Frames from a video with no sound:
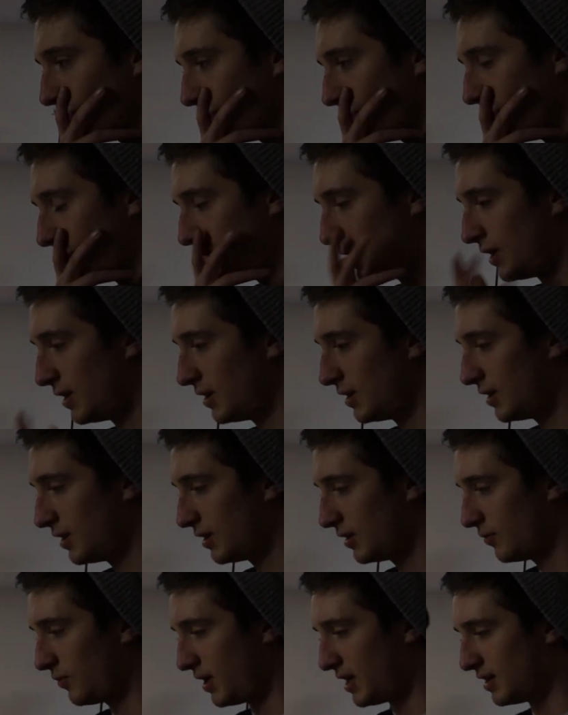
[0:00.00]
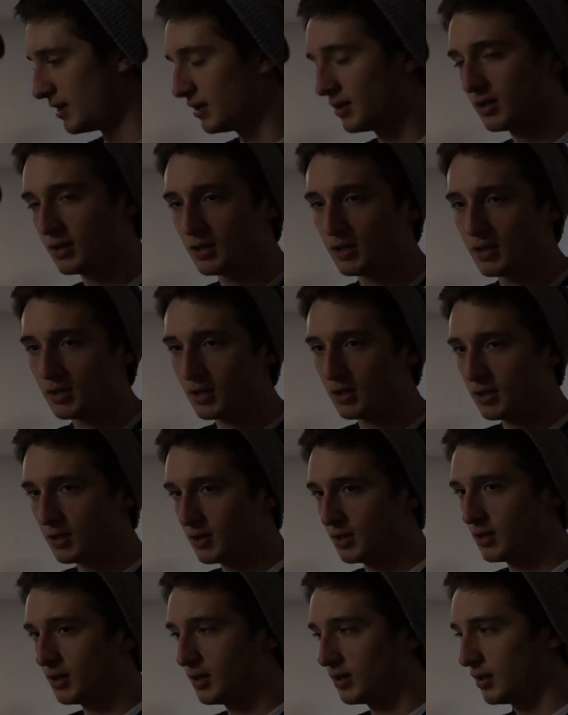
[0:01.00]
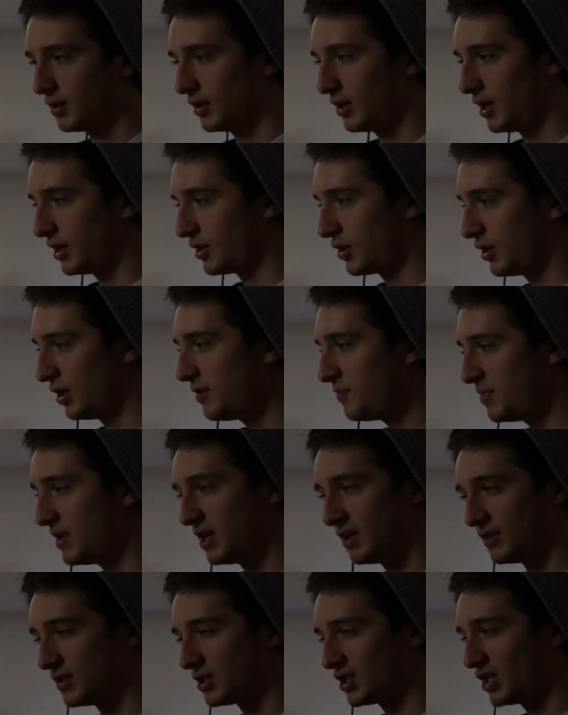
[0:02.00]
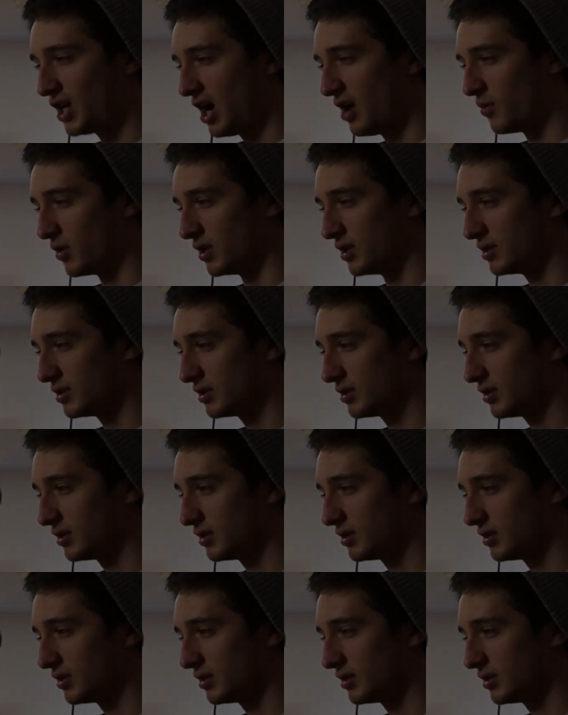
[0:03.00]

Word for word: But, wait. It could be in the shower.